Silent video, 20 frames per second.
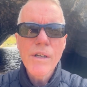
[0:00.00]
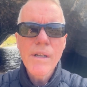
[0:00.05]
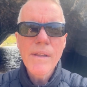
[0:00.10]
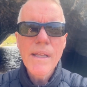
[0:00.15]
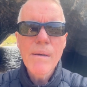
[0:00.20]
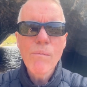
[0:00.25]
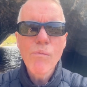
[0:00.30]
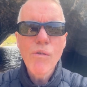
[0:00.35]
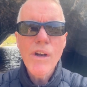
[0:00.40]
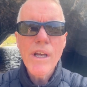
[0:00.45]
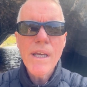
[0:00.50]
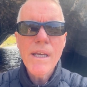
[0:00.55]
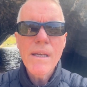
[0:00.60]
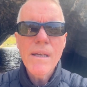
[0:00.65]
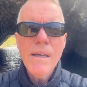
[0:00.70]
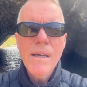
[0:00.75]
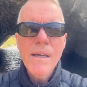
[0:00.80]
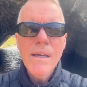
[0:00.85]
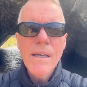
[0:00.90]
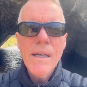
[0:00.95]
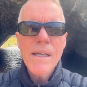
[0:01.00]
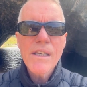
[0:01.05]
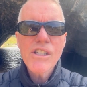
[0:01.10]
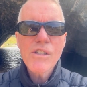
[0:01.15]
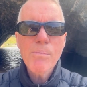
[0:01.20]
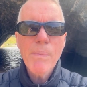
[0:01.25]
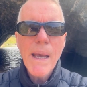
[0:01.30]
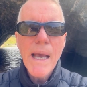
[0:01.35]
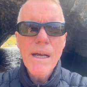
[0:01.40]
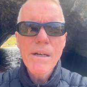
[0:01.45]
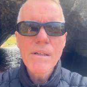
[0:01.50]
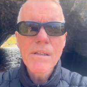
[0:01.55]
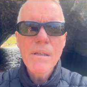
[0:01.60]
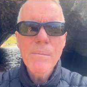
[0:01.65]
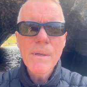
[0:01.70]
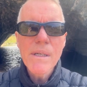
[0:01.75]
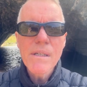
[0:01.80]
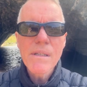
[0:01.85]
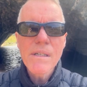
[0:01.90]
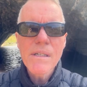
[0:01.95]
and then we expounded them
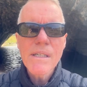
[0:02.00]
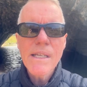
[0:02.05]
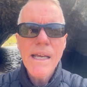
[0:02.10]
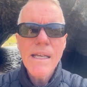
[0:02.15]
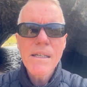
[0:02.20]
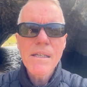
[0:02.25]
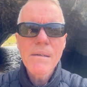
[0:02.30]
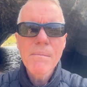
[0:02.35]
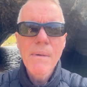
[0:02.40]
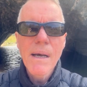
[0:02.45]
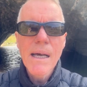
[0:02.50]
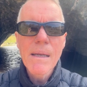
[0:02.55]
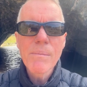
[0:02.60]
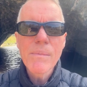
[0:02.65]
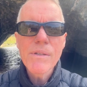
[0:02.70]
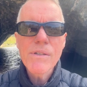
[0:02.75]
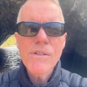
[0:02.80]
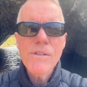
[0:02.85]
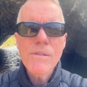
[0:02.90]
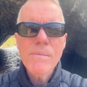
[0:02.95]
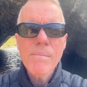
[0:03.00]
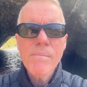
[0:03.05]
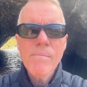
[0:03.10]
into the 10 commandments.